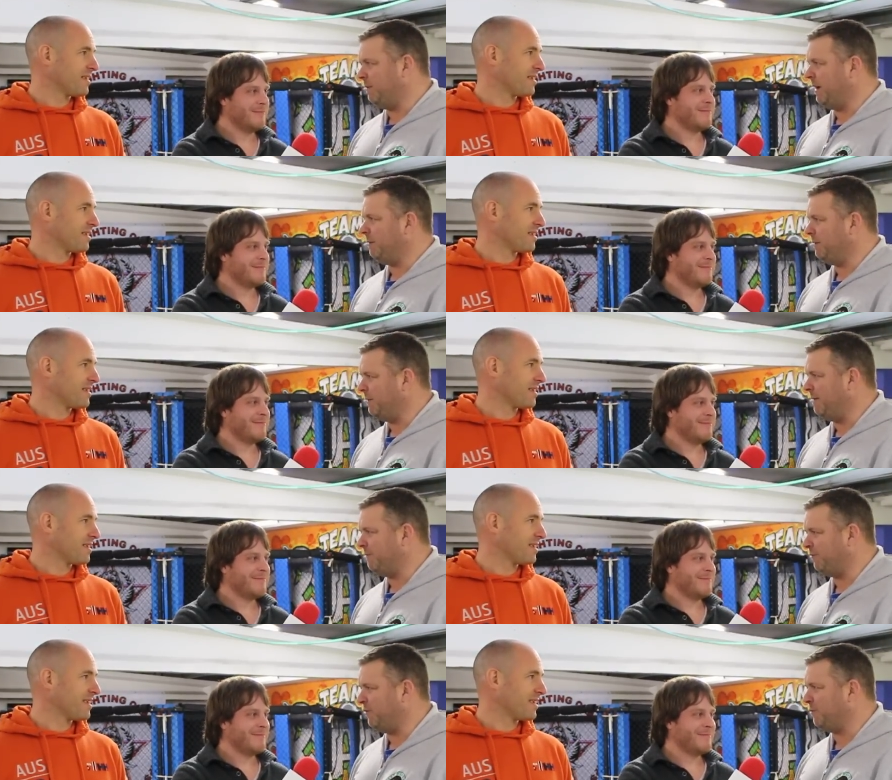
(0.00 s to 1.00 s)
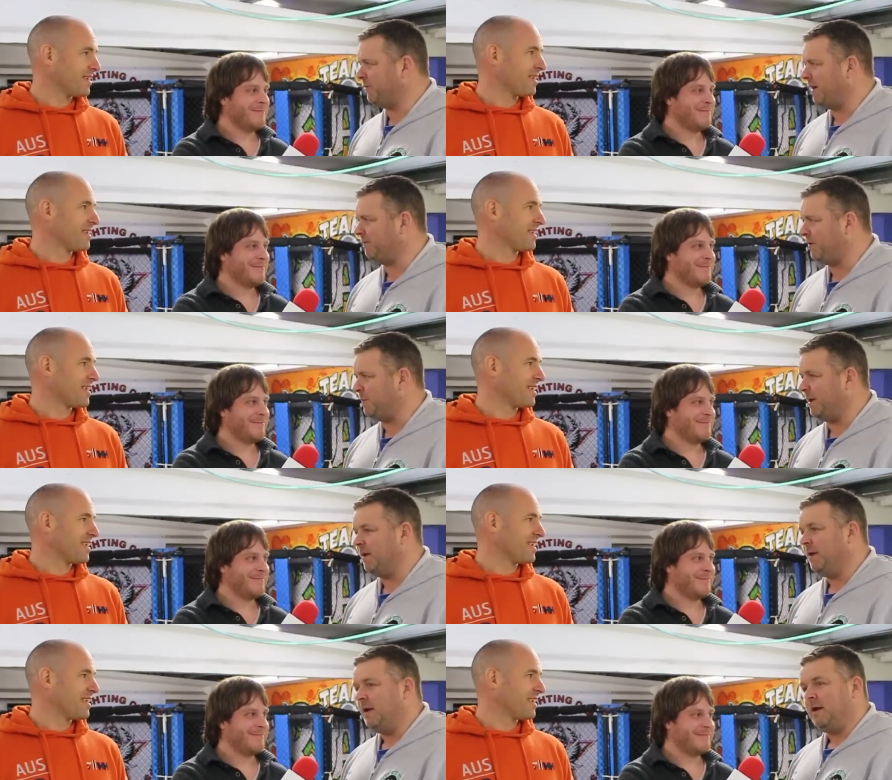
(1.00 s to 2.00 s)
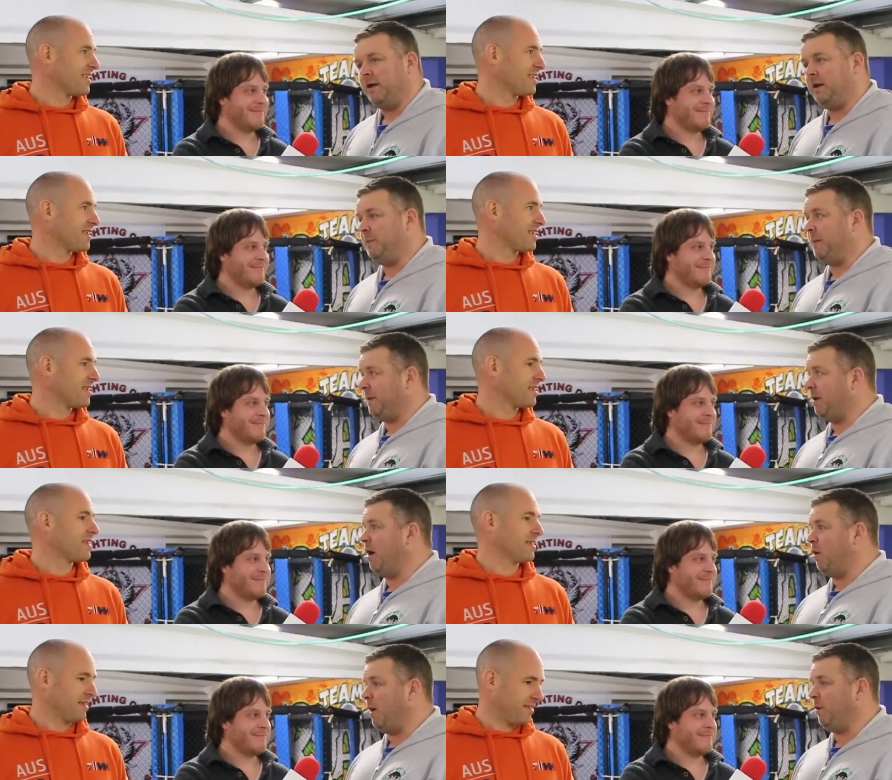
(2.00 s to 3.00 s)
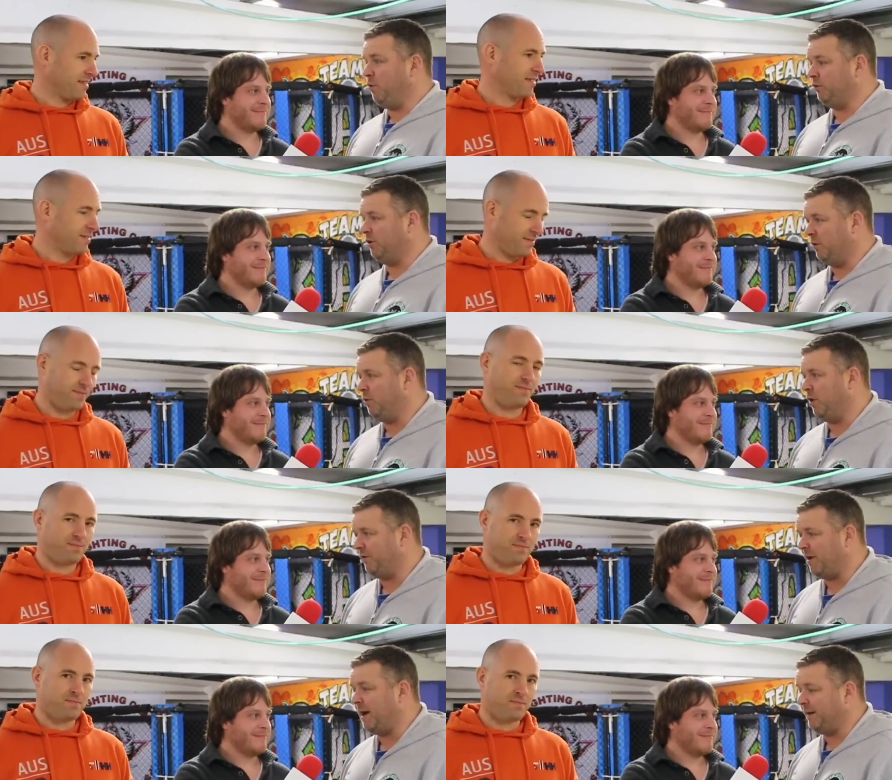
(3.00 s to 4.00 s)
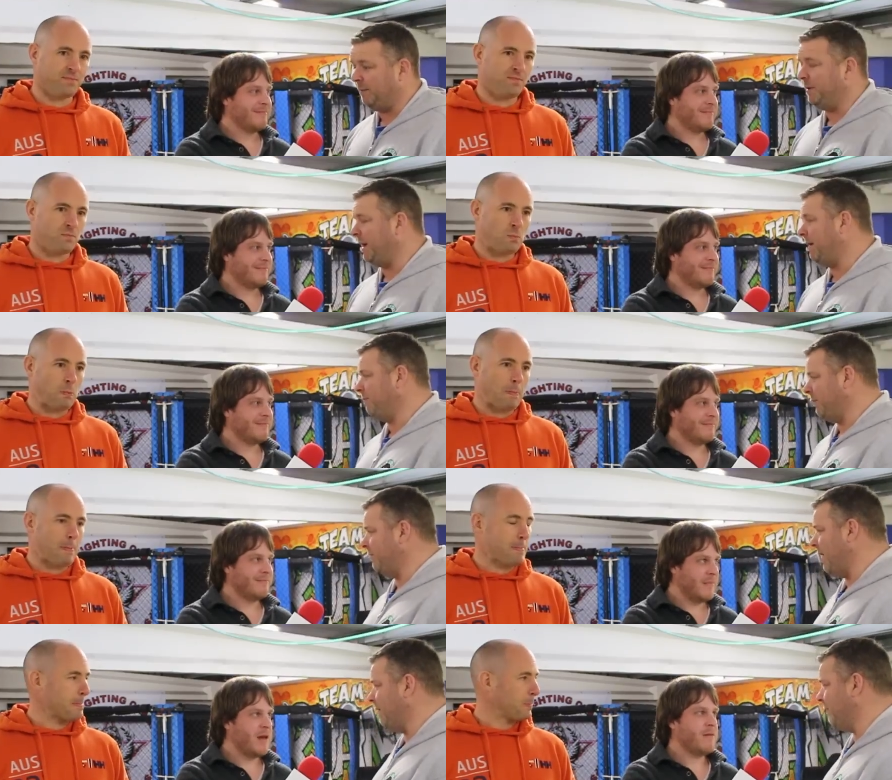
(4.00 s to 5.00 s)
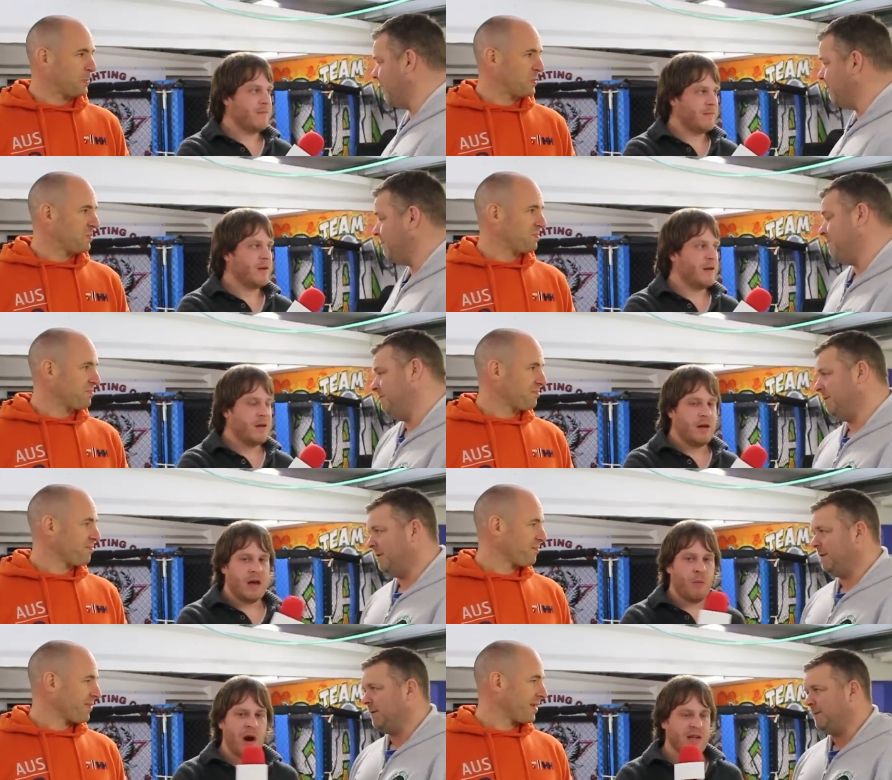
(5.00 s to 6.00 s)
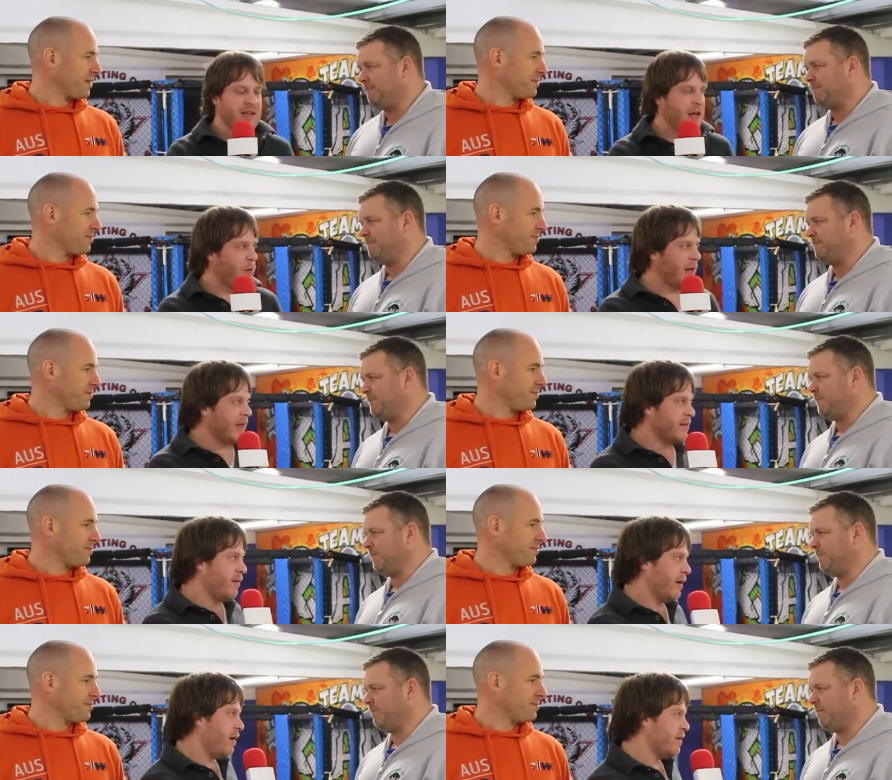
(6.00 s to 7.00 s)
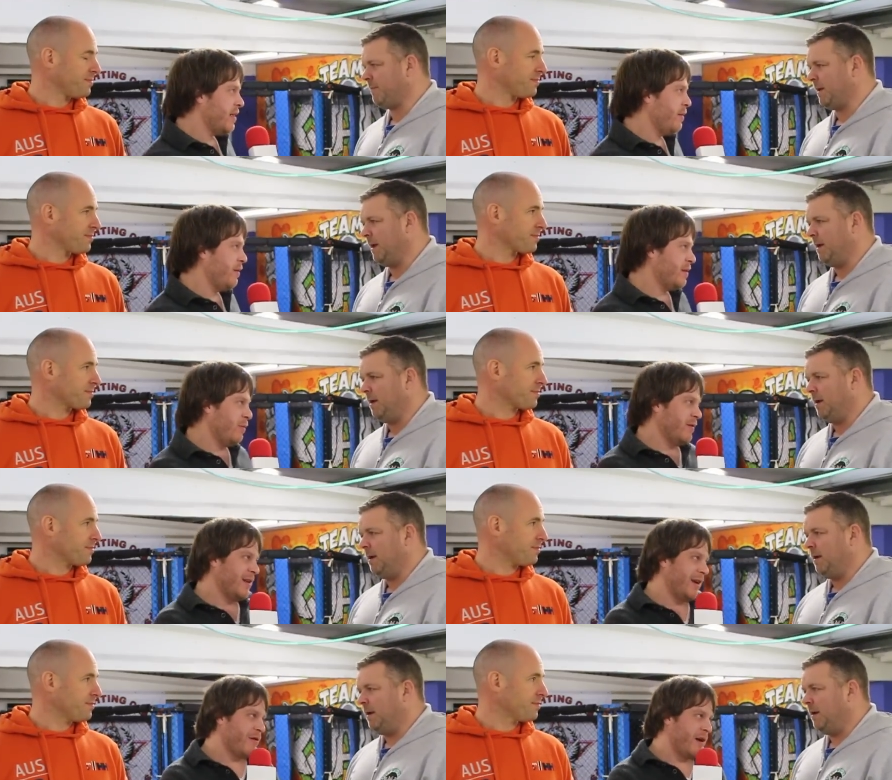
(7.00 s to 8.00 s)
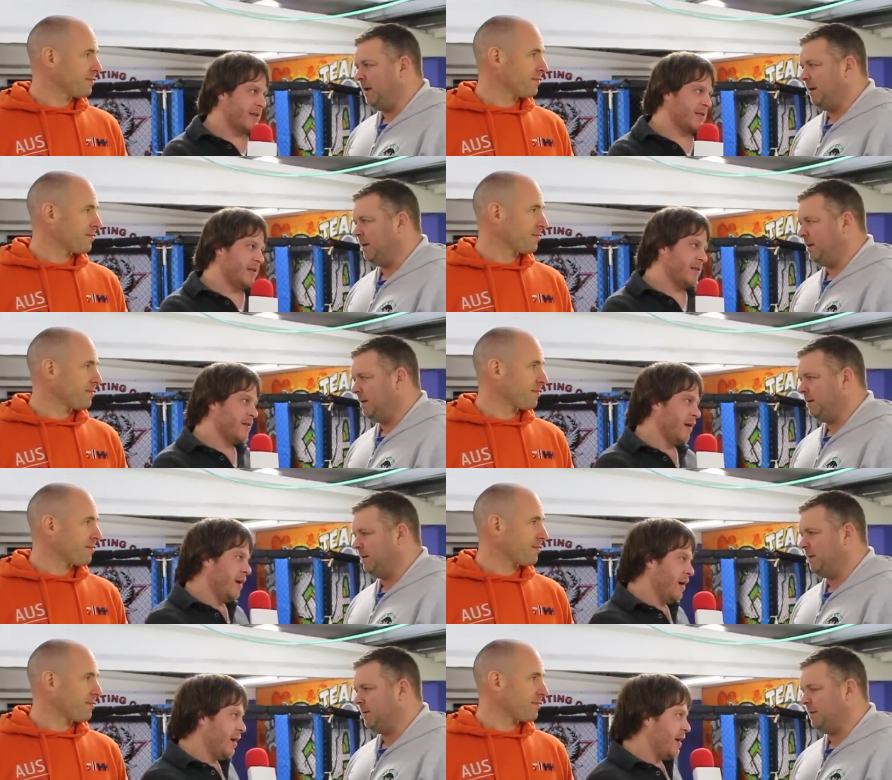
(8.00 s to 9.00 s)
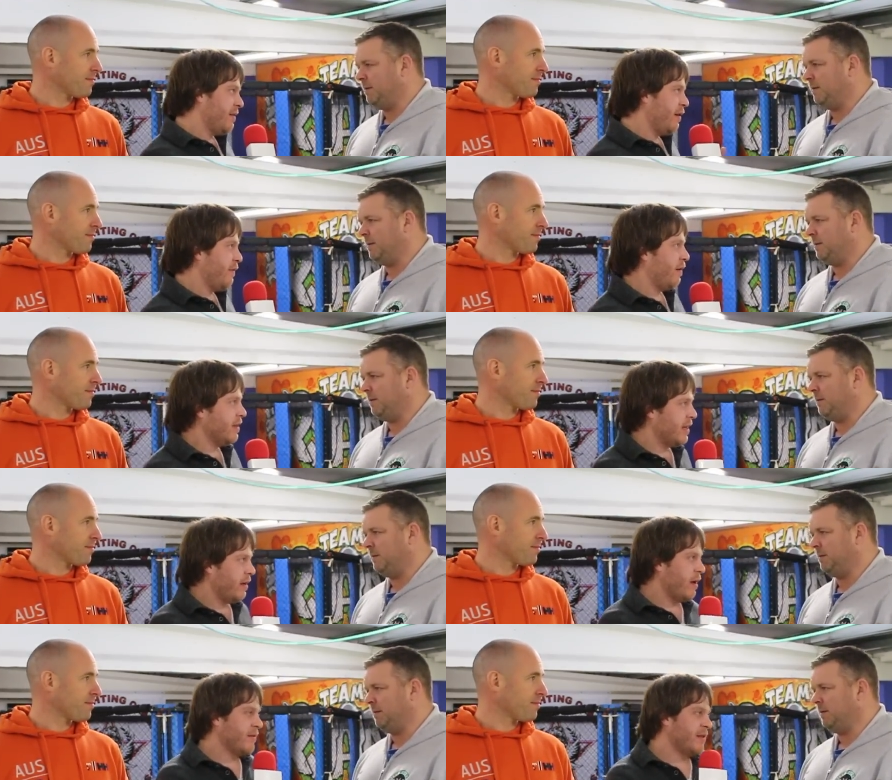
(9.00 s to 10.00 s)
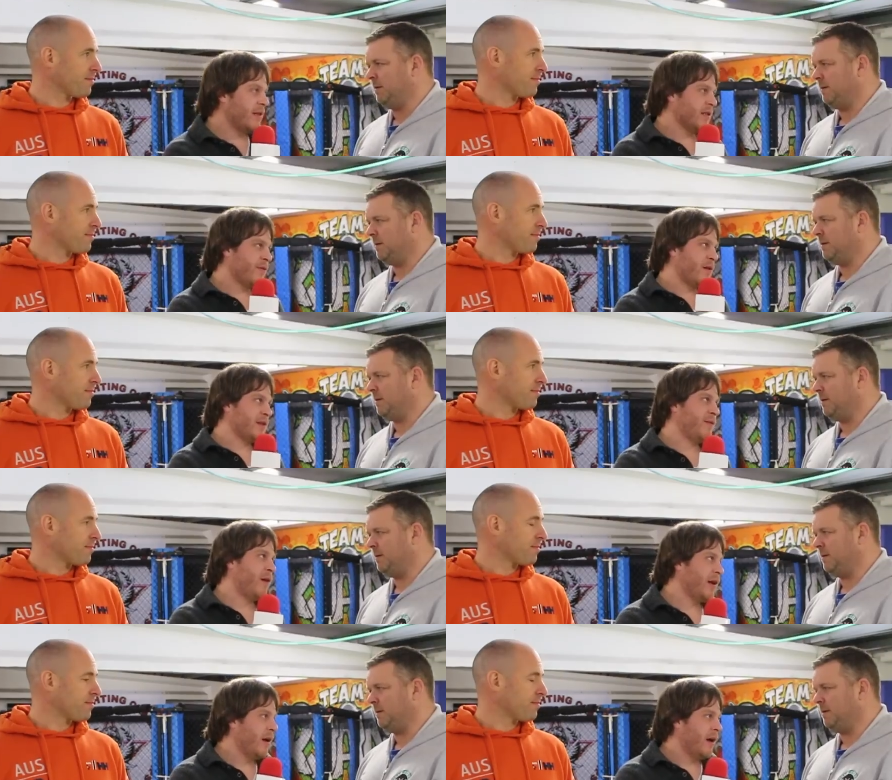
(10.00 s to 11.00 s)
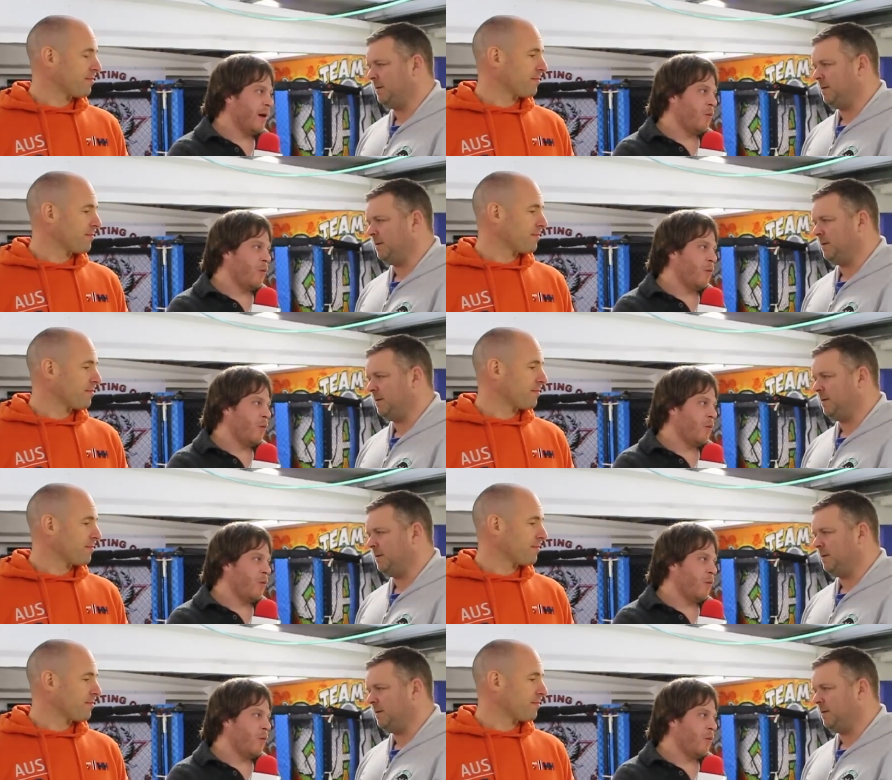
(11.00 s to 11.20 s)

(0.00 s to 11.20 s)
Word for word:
Speaker 1: people waiting for the superstars to come in. I think people know how good the two guys are, and they'll be there from the start. you know.
Speaker 2: And where does Neil win this fight? Obviously, we've seen Chris. He's uh, two fights in the UFC. It's his first fight at